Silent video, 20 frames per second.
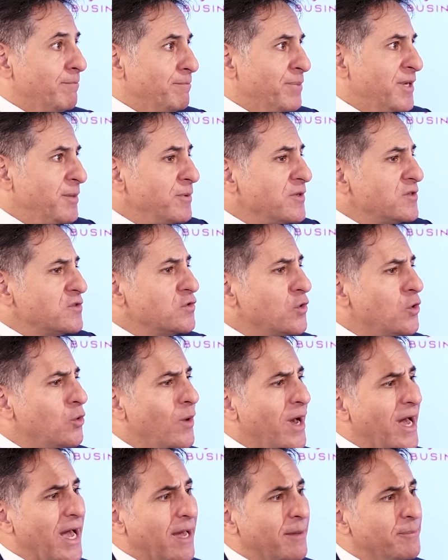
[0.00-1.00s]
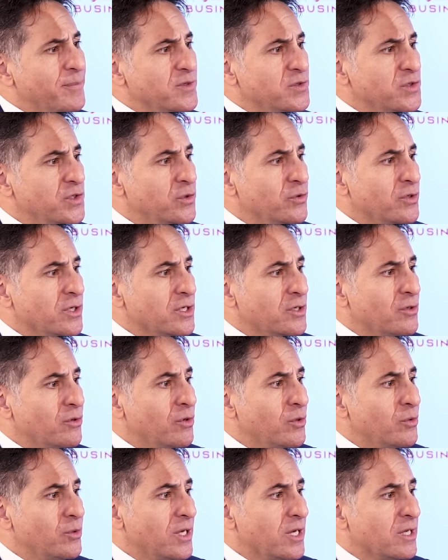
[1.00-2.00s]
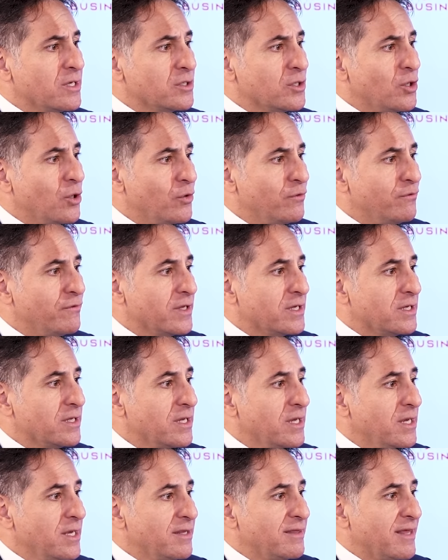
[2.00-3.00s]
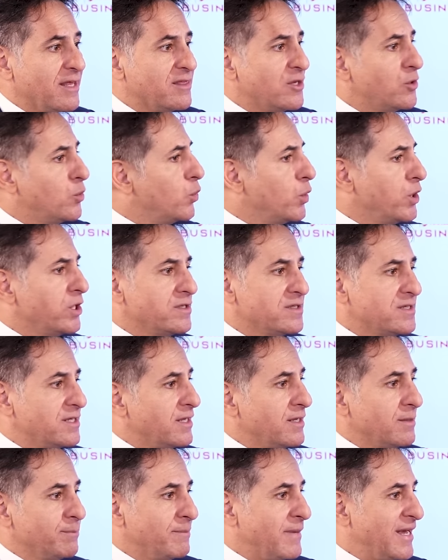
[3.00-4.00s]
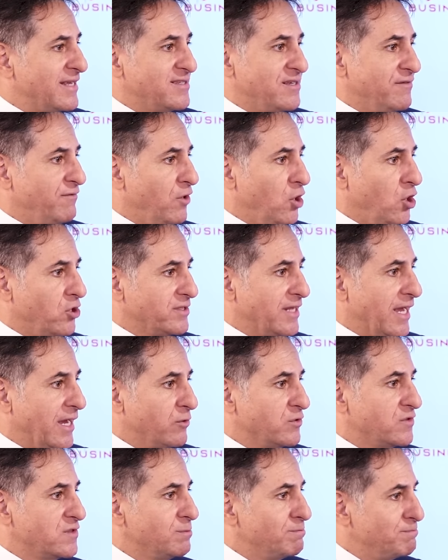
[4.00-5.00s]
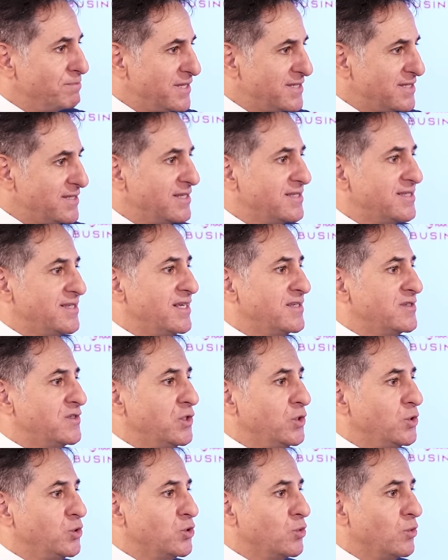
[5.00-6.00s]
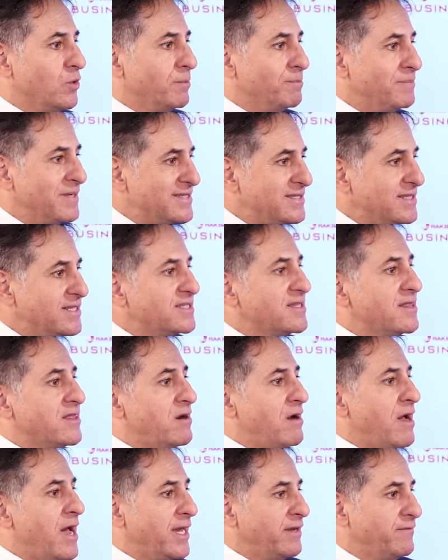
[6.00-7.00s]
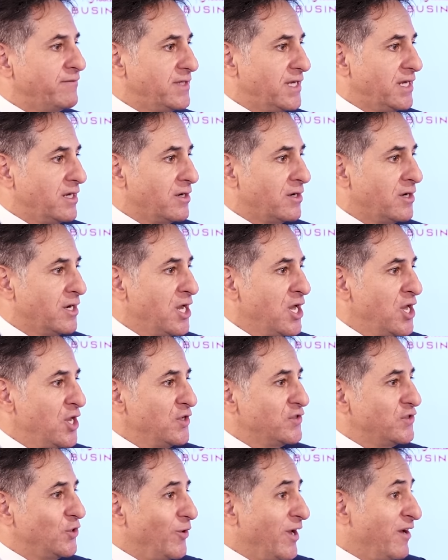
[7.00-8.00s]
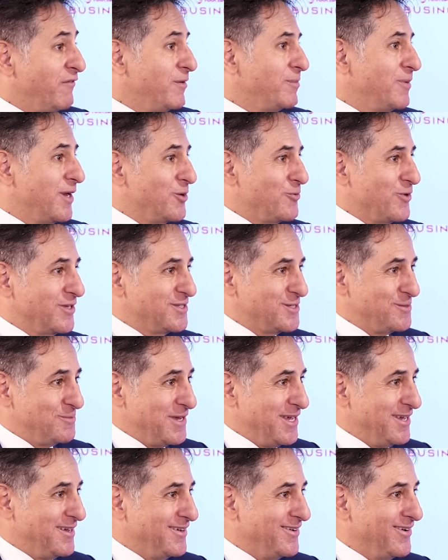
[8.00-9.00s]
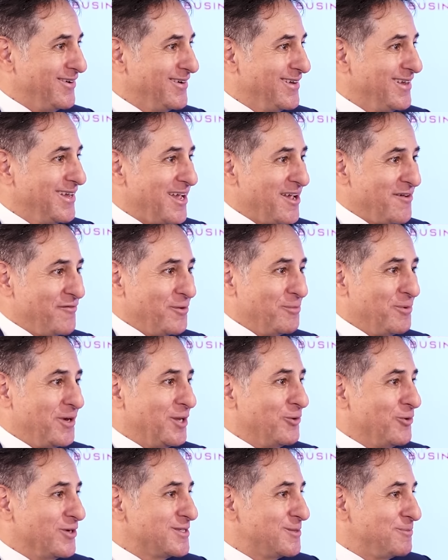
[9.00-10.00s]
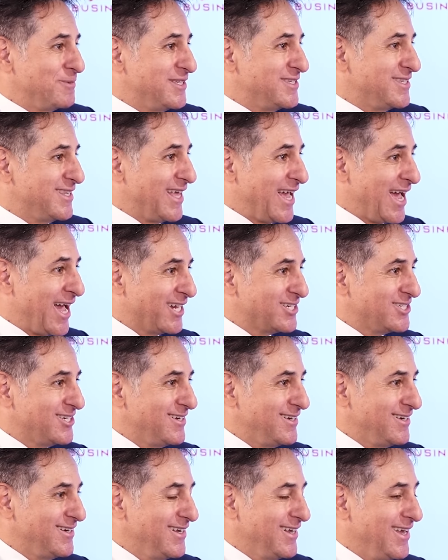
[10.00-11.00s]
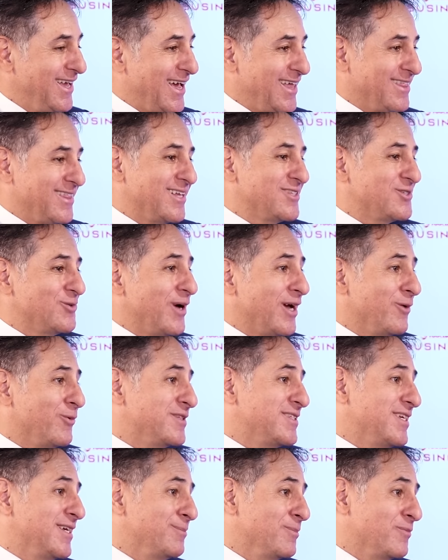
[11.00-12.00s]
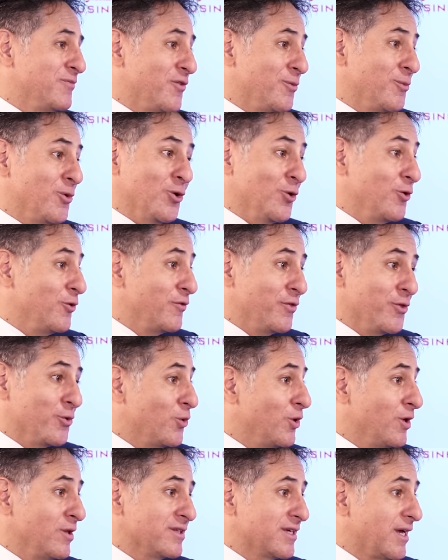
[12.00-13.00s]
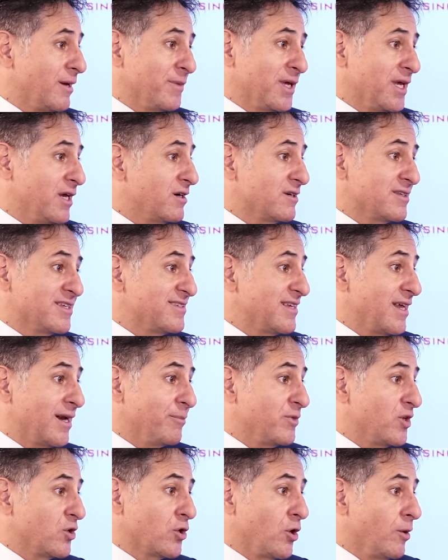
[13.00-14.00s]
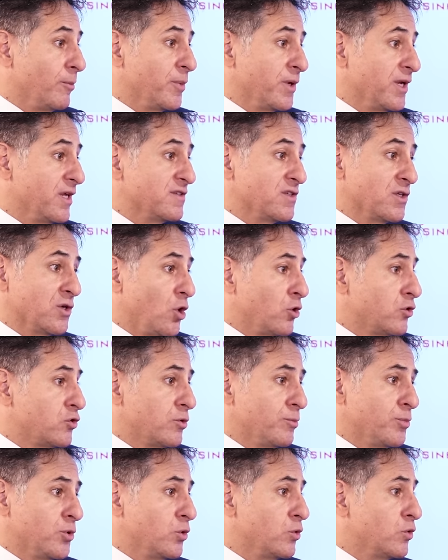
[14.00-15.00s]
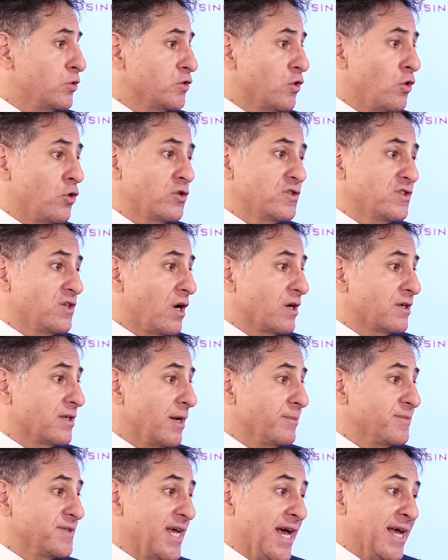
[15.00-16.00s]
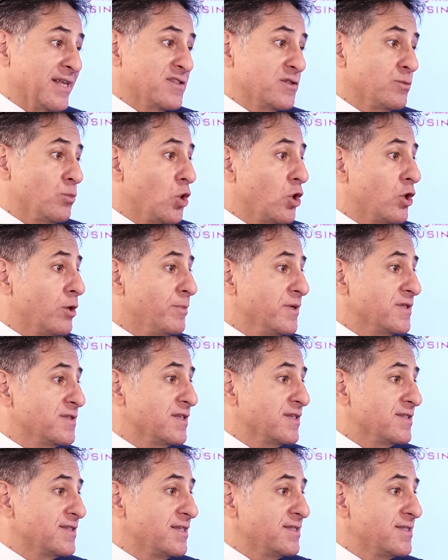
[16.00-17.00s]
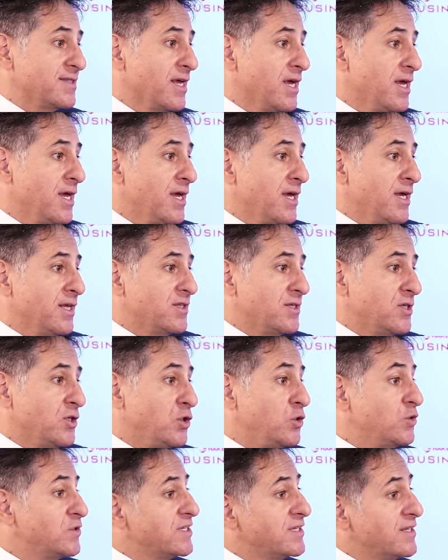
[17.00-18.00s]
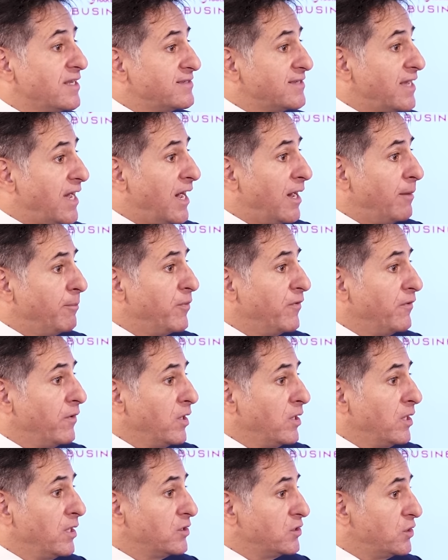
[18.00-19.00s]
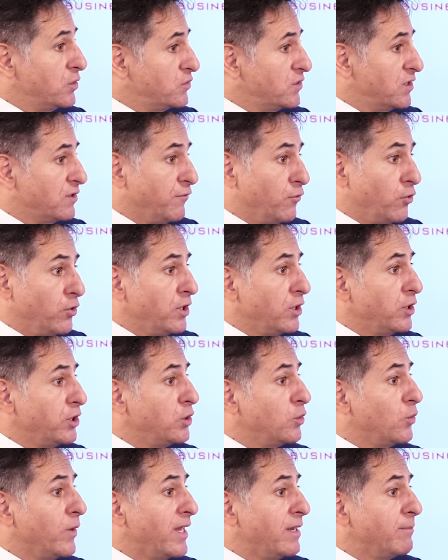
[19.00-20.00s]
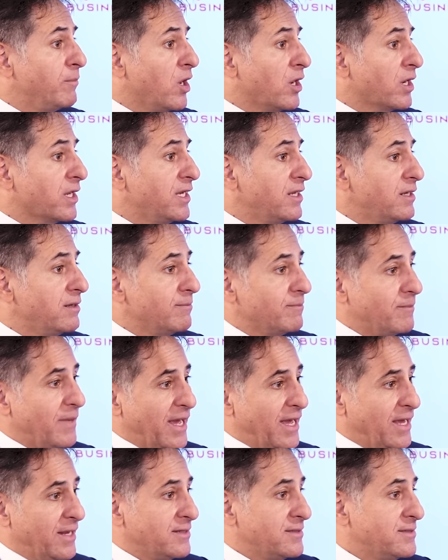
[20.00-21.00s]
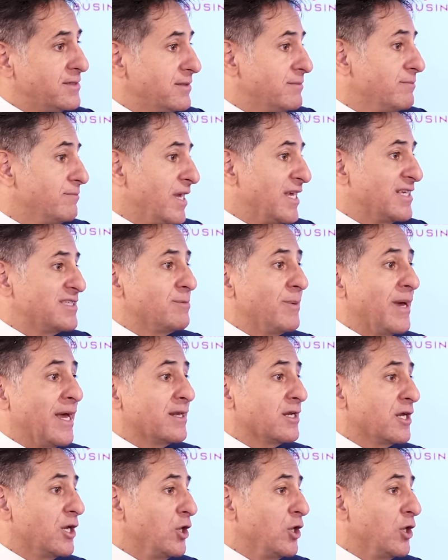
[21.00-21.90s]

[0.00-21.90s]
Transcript: People saw what happened during Corona and COVID, that there weren't massive lockdowns. Business as usual. Business thrived here. So everybody wants to be here. Everybody wants a piece of the action. And that's why we see them from all over the world coming here to set up their companies and entrepreneurs or startups and smaller businesses to use it as a hub, to use it for the UAE market and expand